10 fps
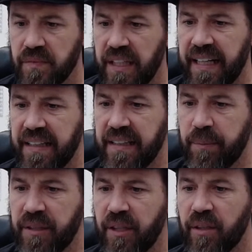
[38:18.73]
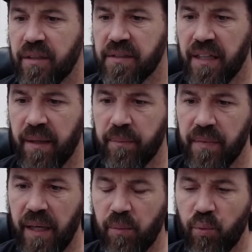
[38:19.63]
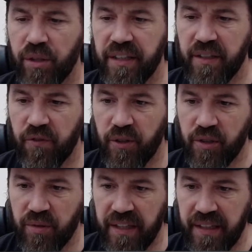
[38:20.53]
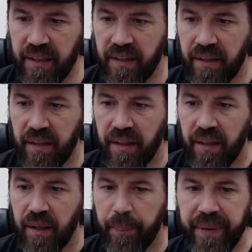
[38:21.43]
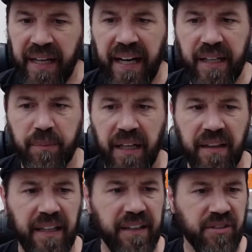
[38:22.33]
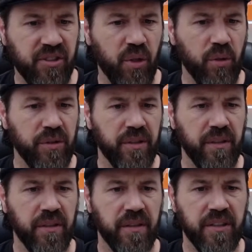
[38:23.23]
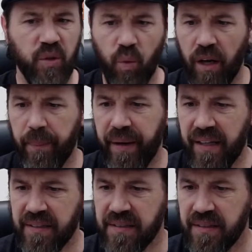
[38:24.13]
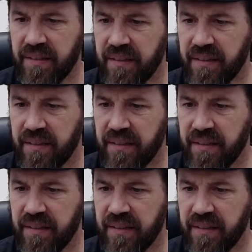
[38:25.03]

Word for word: Kylie, let me know because I'm, I'm really confused right now. Behind my left shoulder, the DeWalt box?